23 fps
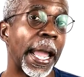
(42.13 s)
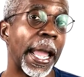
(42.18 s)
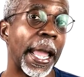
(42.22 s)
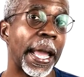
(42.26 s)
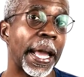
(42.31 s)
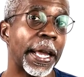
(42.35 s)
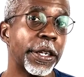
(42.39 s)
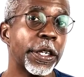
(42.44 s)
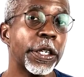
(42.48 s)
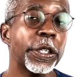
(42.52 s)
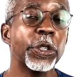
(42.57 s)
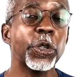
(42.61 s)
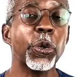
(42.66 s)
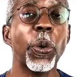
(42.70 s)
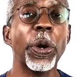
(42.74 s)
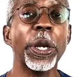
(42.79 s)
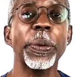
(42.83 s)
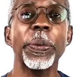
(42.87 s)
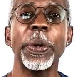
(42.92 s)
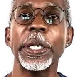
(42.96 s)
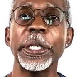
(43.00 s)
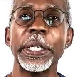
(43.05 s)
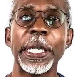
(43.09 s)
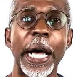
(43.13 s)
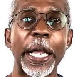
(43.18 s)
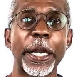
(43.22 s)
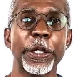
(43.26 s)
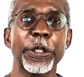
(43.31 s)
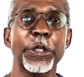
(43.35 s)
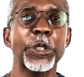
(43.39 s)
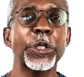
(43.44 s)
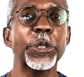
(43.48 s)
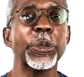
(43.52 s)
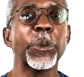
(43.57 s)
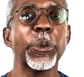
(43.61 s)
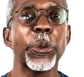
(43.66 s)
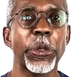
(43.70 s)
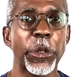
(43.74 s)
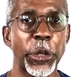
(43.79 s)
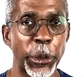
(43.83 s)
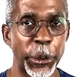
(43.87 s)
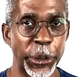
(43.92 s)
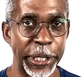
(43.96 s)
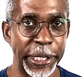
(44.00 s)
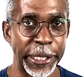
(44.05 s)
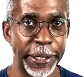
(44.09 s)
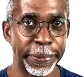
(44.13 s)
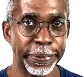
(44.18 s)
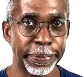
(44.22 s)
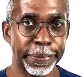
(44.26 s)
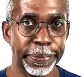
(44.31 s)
and $21 to $30.